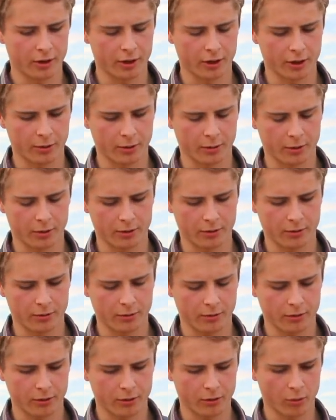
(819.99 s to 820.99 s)
uh,
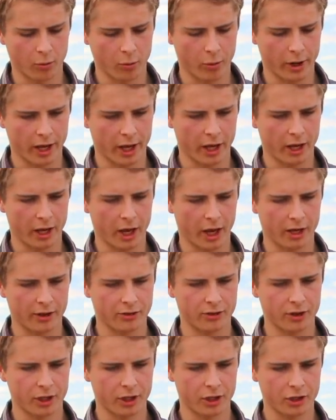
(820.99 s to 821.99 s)
the way I
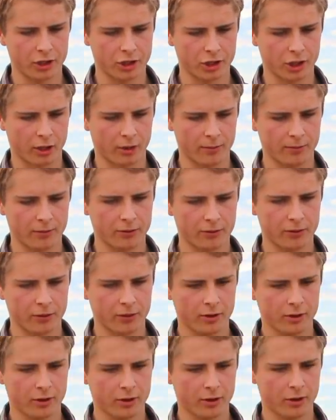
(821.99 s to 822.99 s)
see
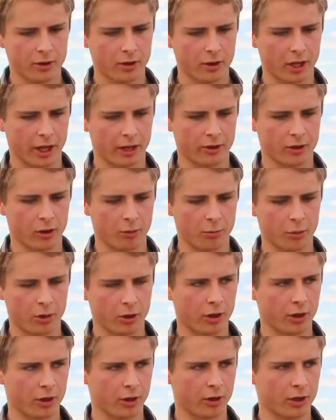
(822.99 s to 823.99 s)
sheriffs, like the
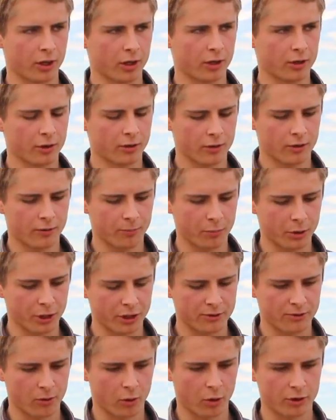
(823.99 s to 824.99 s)
Alberta
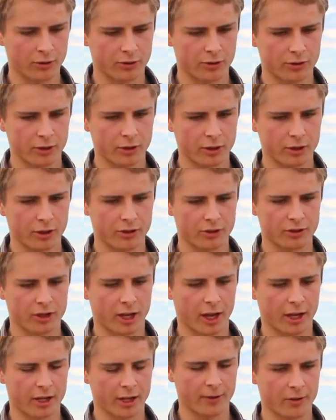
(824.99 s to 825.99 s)
police force, is
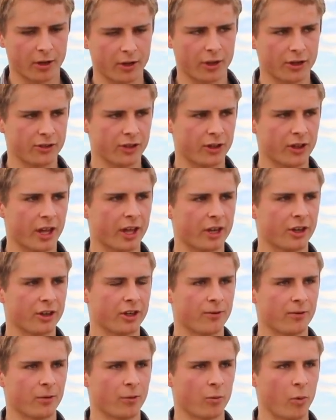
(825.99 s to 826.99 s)
de- I definitely see that in a
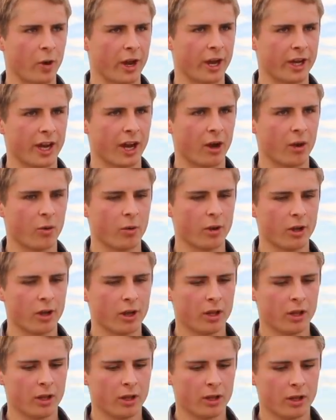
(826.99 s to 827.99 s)
different way now.
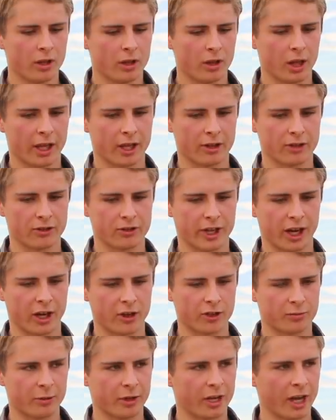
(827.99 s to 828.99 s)
Like it
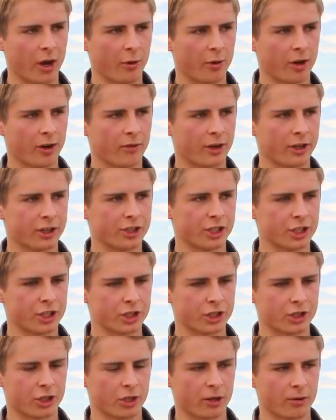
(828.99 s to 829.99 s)
scares me now whenever I see a
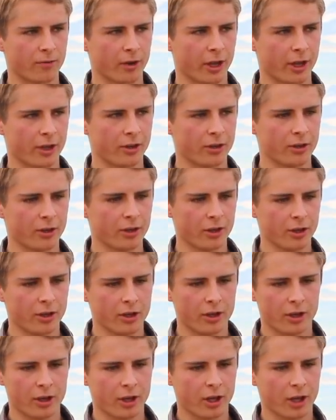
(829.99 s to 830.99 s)
sheriff. I
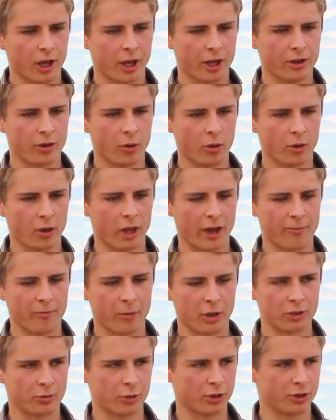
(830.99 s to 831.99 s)
I don't have
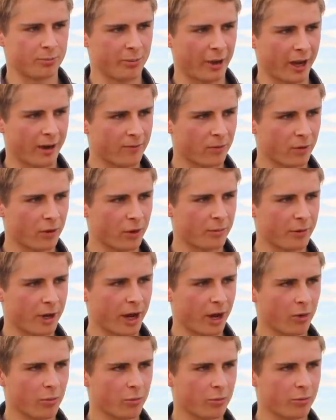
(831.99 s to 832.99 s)
much respect for them
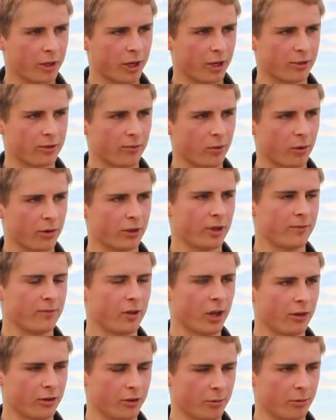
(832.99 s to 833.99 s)
now because of what they've
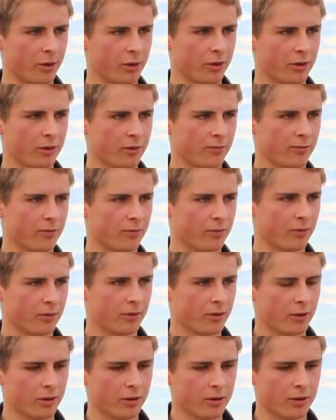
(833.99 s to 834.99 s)
done to me. Mm-hmm.
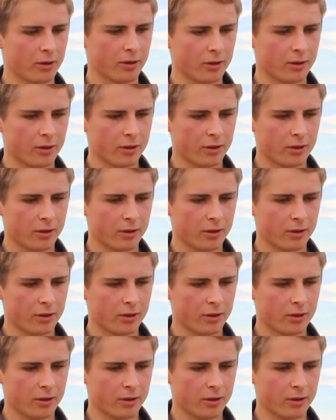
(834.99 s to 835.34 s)
Mm-hmm.